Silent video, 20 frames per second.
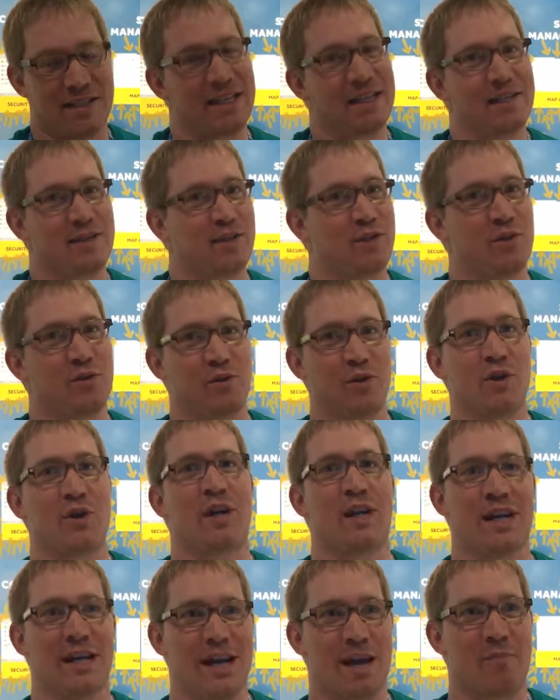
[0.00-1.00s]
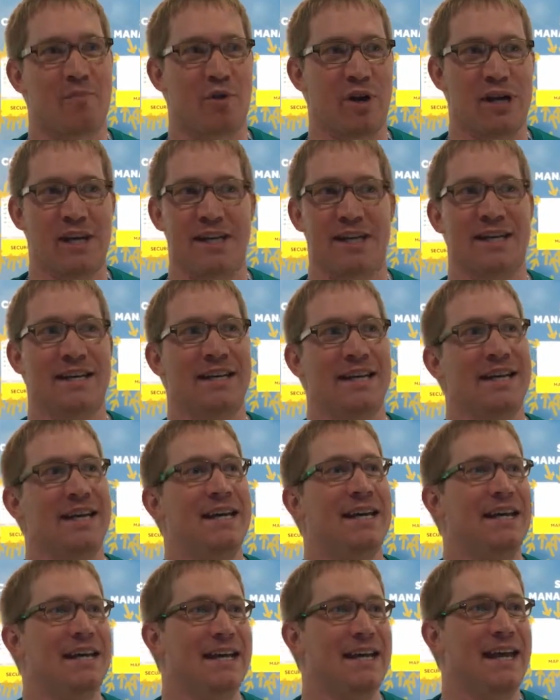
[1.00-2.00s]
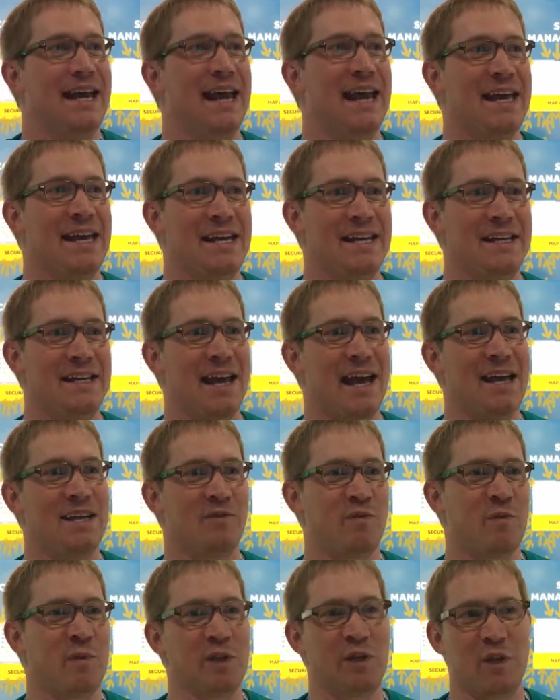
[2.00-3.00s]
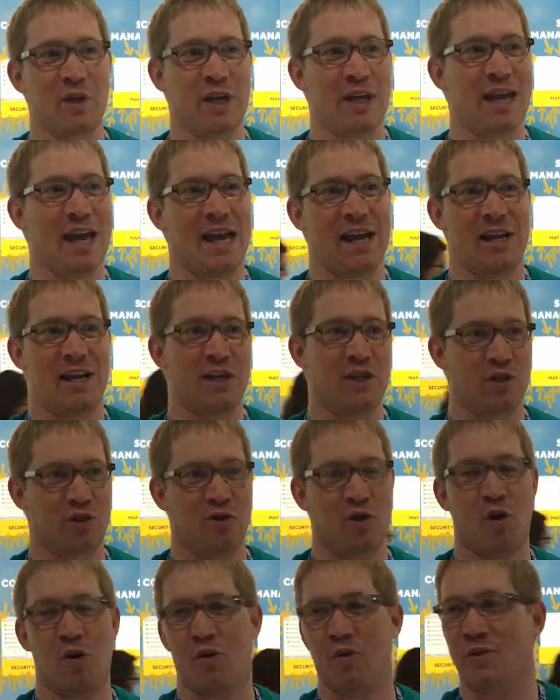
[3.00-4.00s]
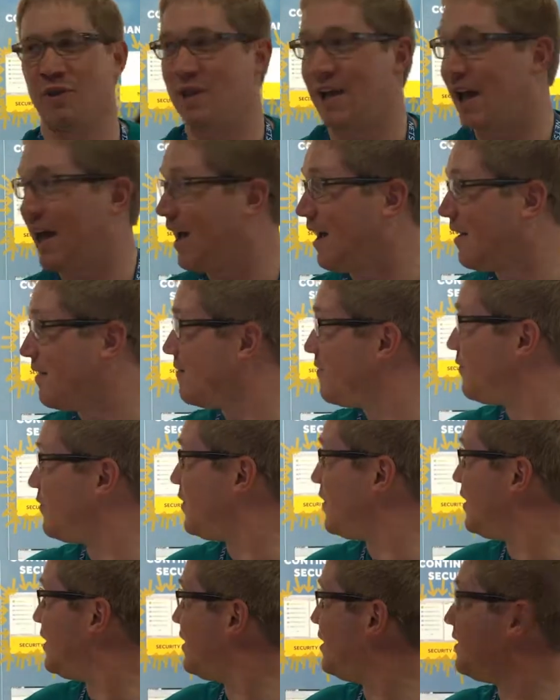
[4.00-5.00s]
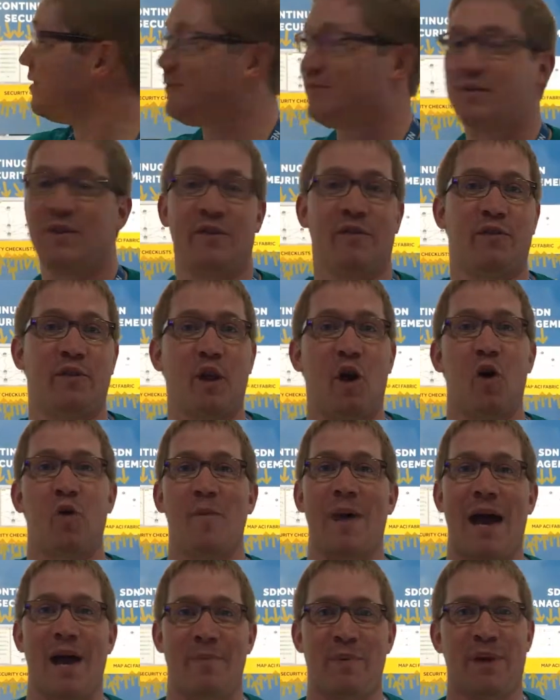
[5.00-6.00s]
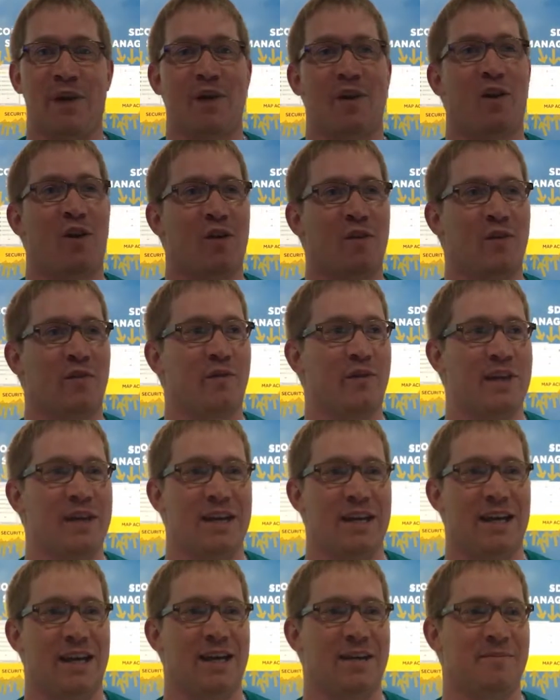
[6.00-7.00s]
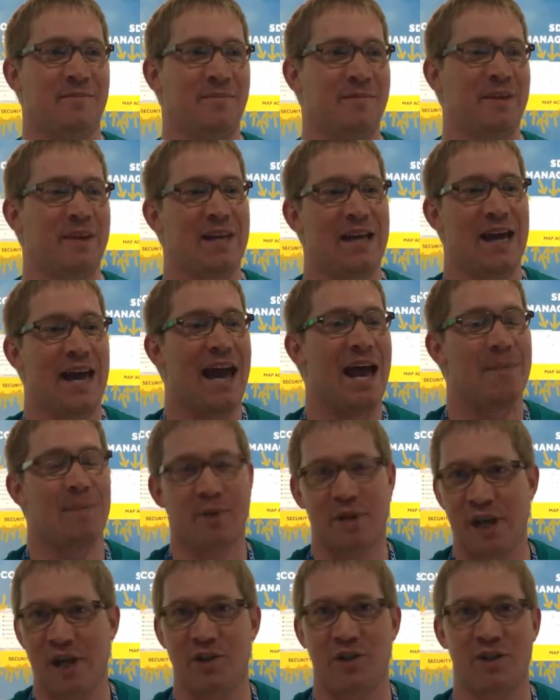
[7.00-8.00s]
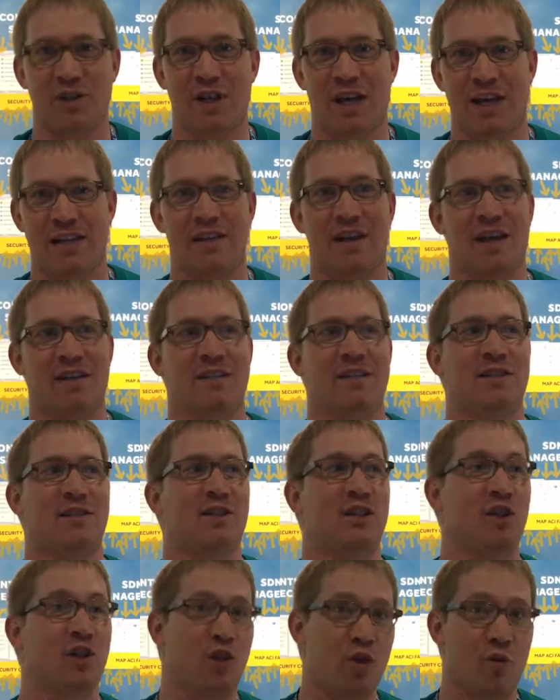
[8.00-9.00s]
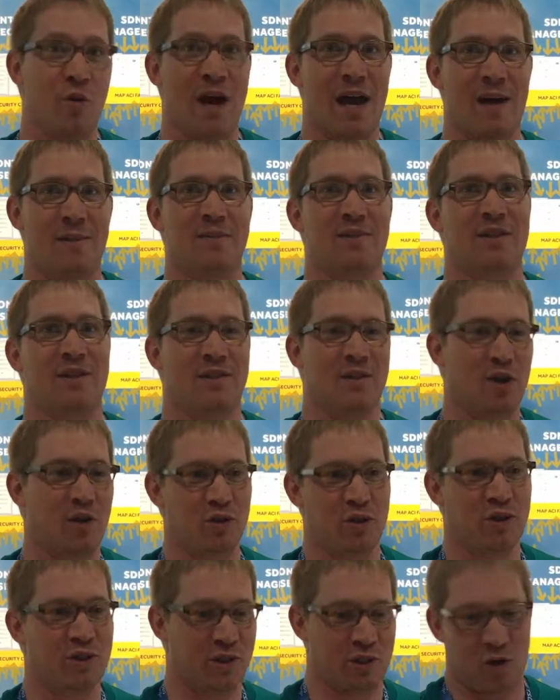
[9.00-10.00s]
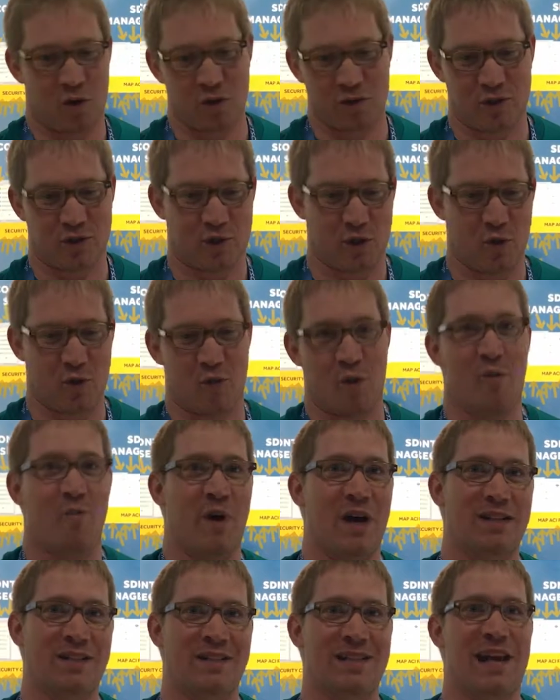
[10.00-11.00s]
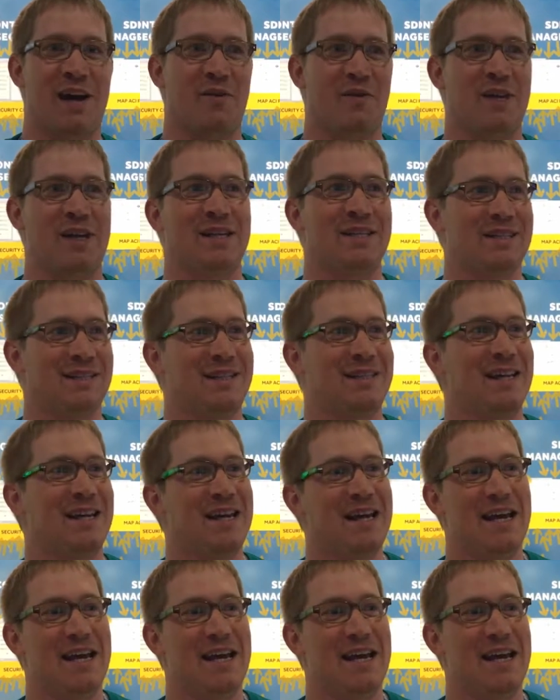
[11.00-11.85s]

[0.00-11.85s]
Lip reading: into looking at NetBrain. And as we've been looking at it, it's grown to have the flow mapping and all of the application diagnostics, the Q apps. That's all just grown so robust now that it's